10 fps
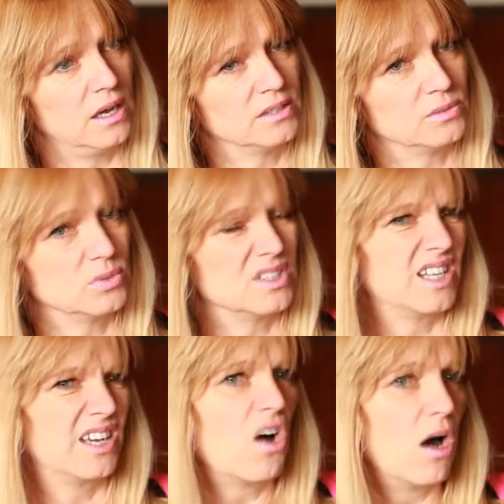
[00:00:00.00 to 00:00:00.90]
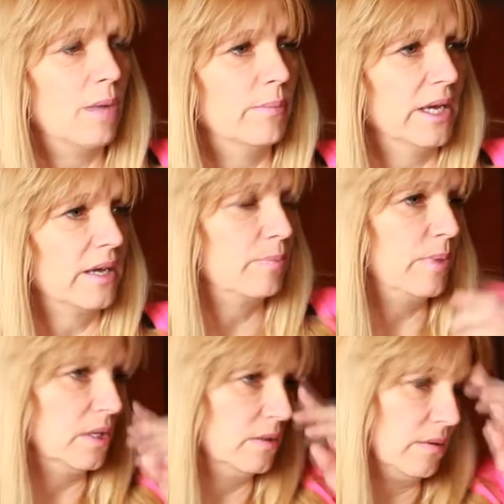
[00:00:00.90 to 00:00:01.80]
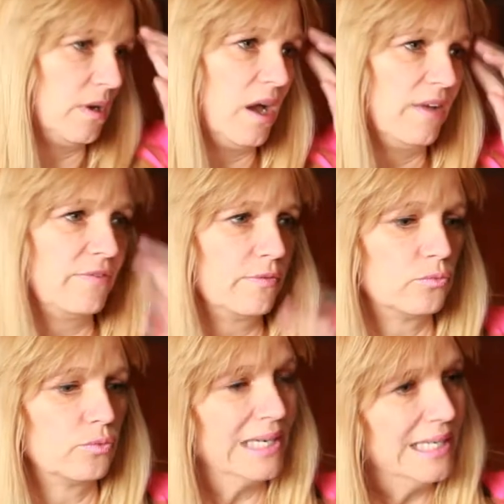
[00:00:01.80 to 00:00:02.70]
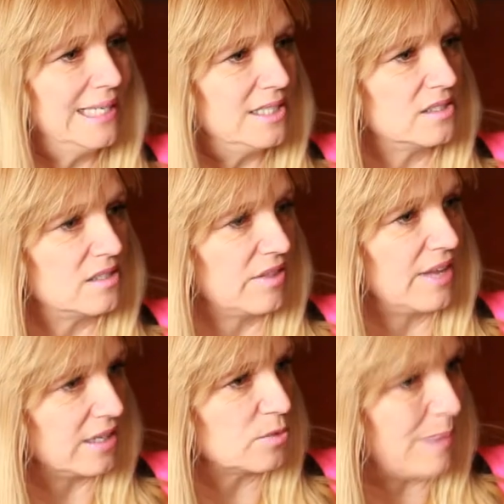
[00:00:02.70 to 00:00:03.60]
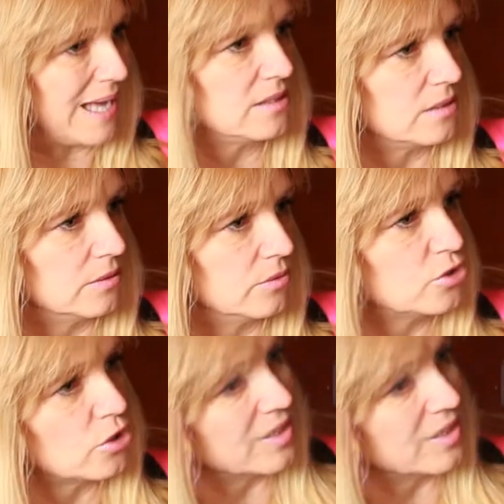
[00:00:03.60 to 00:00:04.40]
don't want to say karmic, but I've released that pattern so